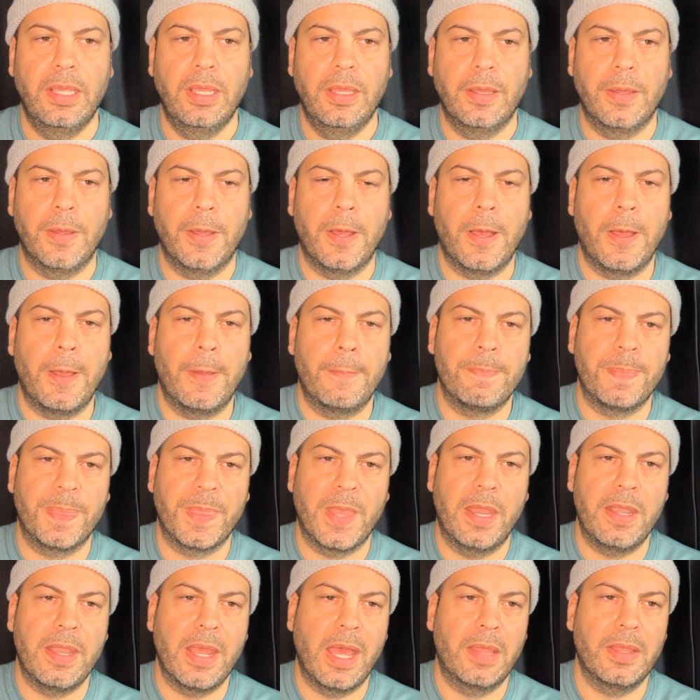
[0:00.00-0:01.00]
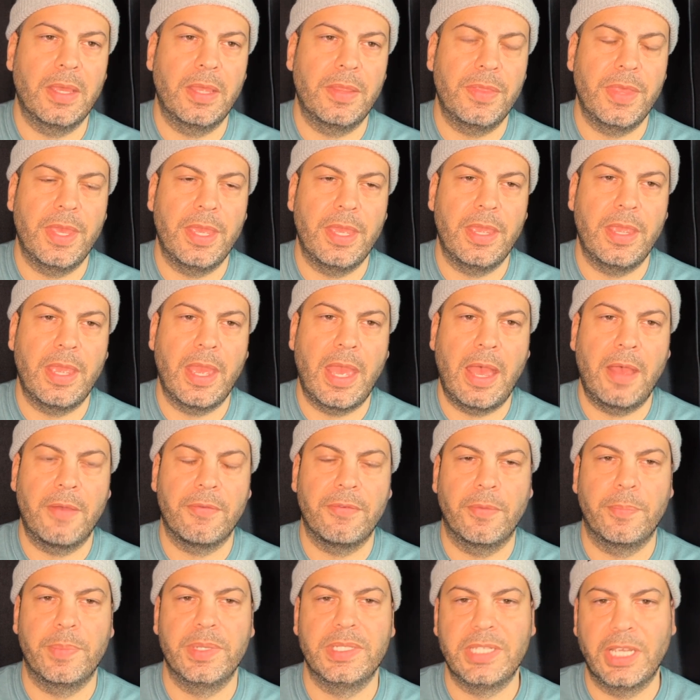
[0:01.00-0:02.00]
Um, and now that they have
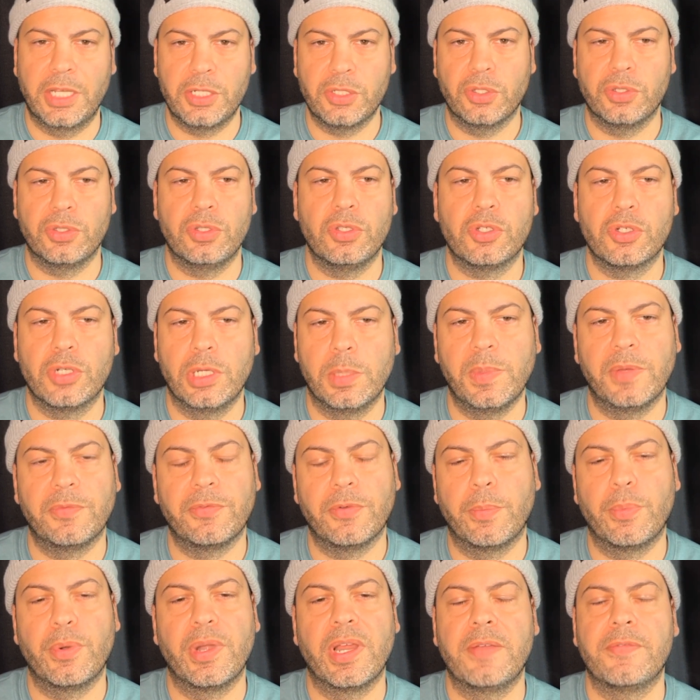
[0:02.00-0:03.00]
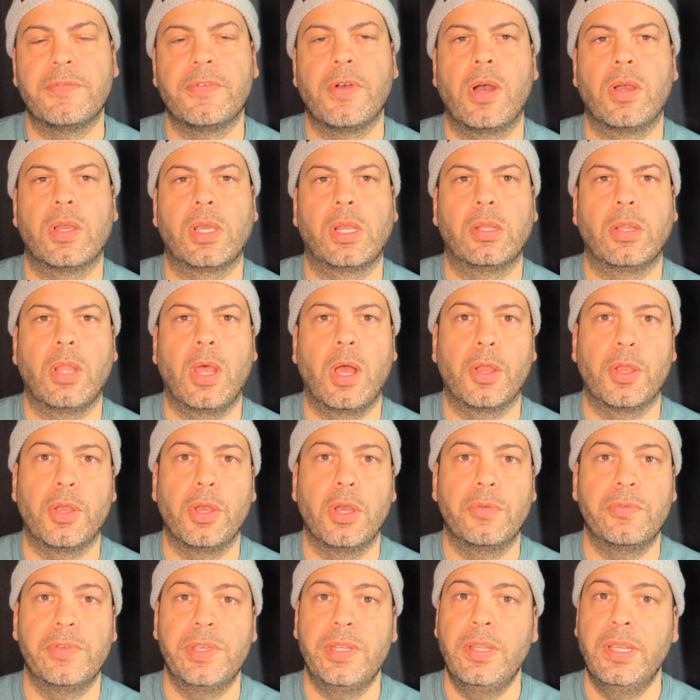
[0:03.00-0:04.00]
a potential new treatment for brain fog and long
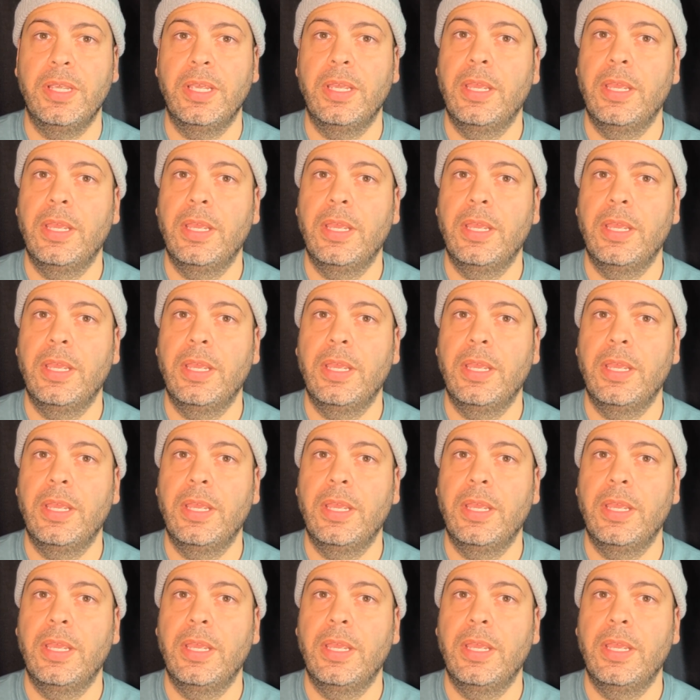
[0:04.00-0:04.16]
COVID,